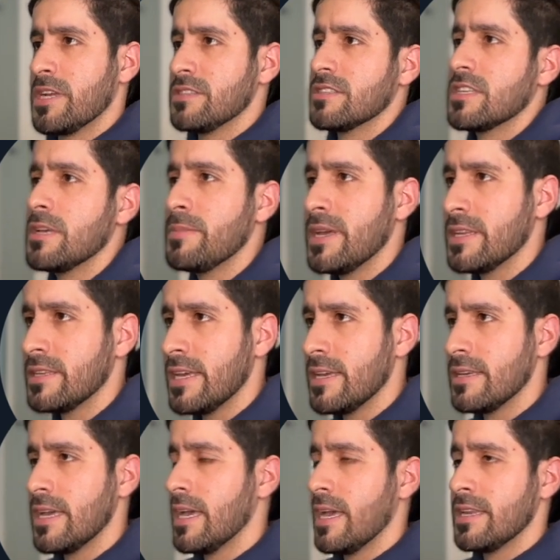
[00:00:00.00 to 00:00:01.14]
just keep any day,
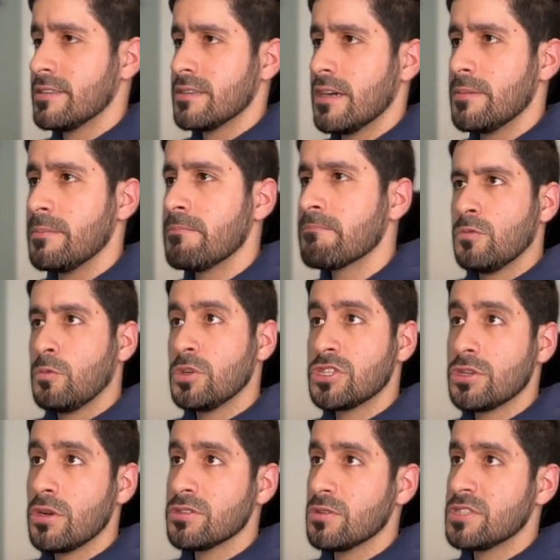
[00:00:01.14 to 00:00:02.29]
any time. We should
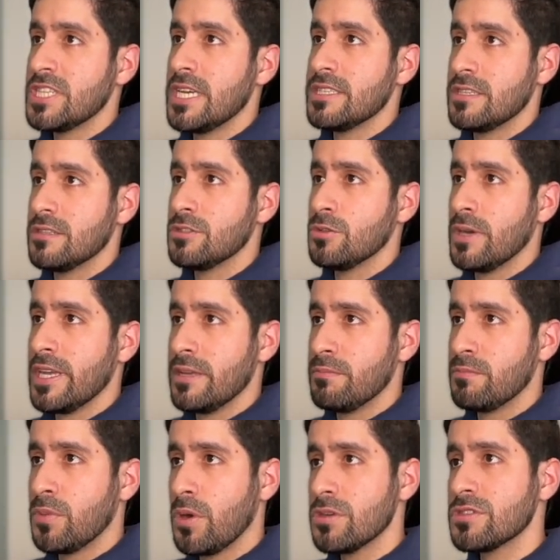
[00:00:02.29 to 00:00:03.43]
also change it to a
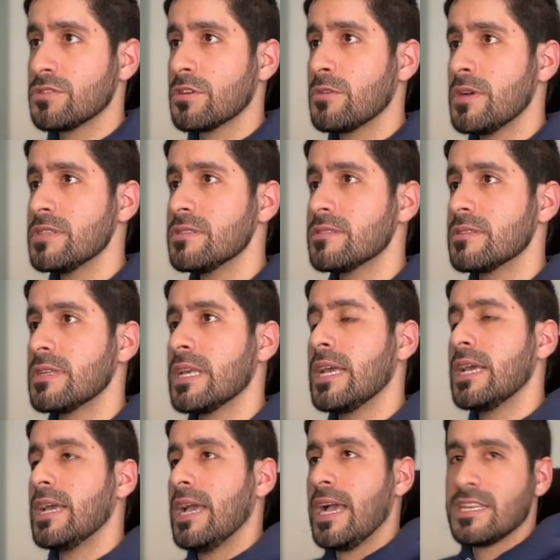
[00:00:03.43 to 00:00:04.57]
post request
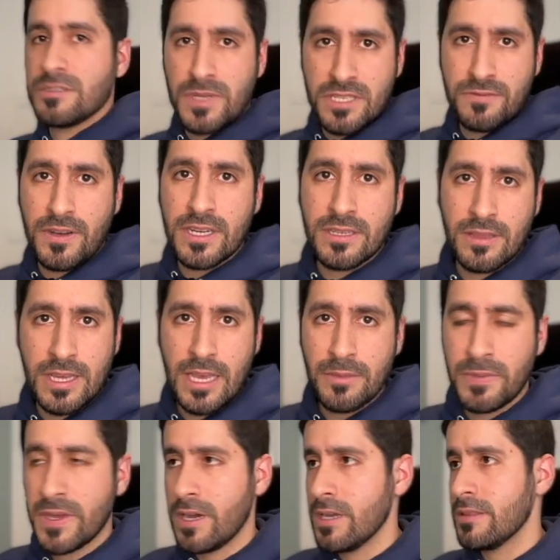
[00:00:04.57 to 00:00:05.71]
as specified in the
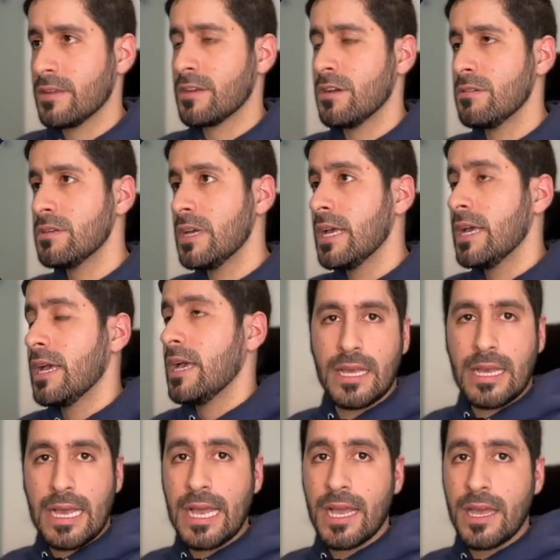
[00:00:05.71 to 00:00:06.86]
API in the code,
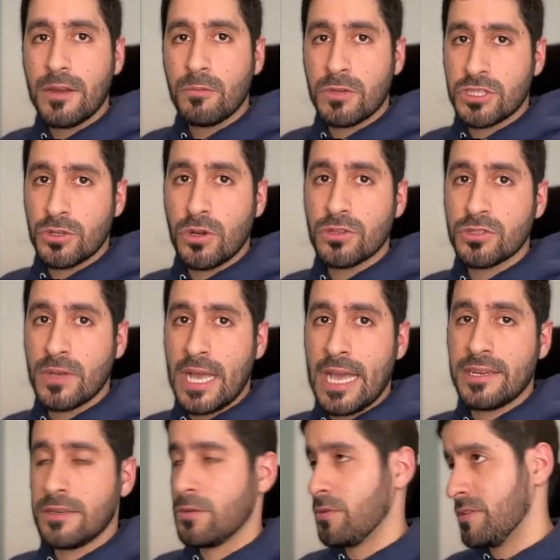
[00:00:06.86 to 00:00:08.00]
and we should also add
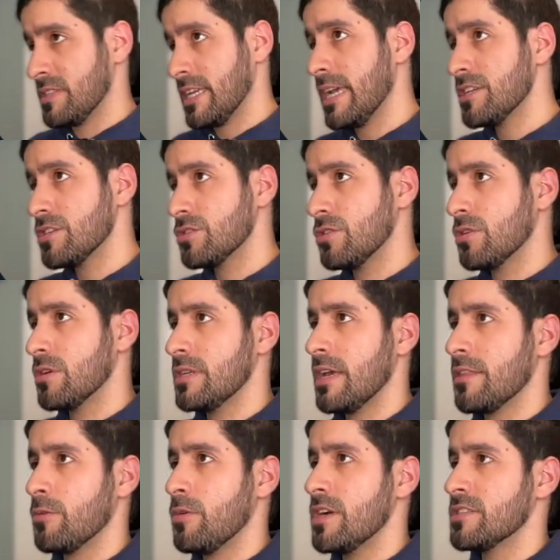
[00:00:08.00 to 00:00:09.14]
an authentication token.
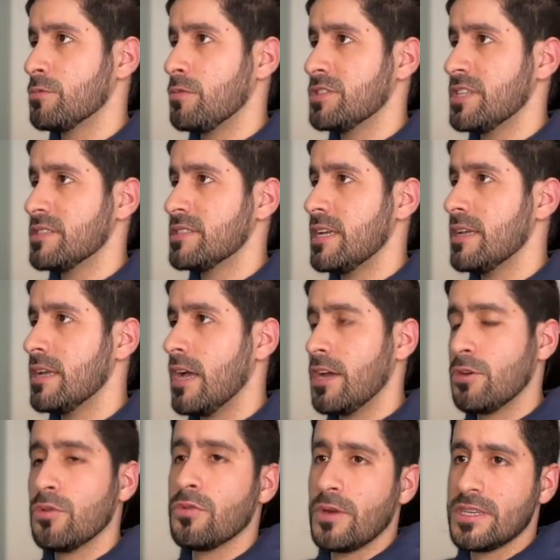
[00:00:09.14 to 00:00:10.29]
Otherwise, it will just say
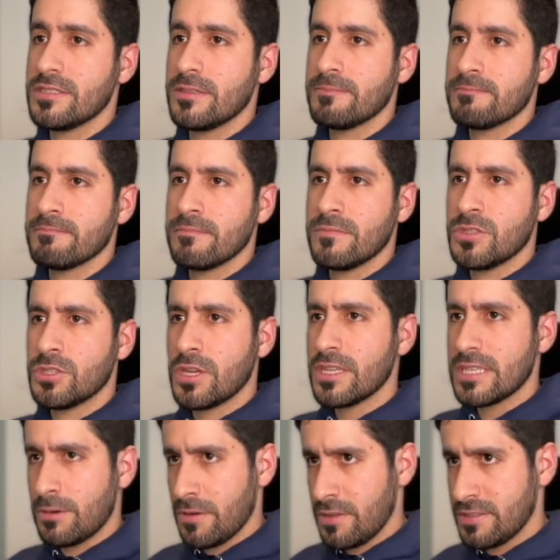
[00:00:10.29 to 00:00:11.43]
unauthorized. To get
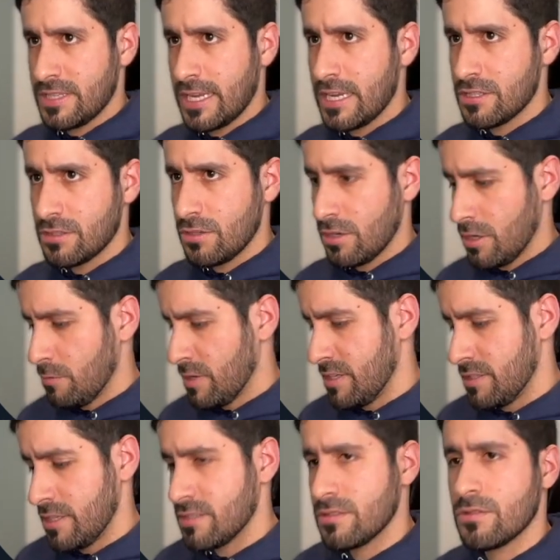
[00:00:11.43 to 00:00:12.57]
our authentication token, we can just